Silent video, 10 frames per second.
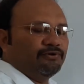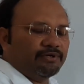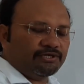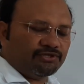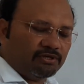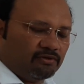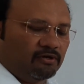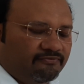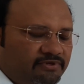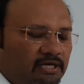duration
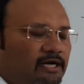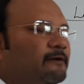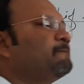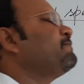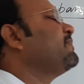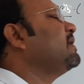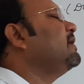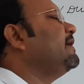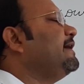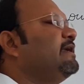of the
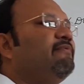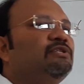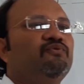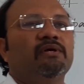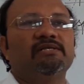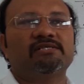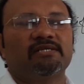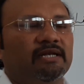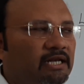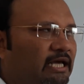individual's
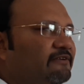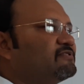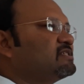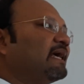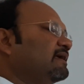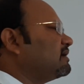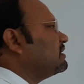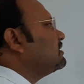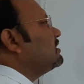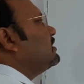life
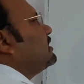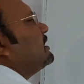cycle,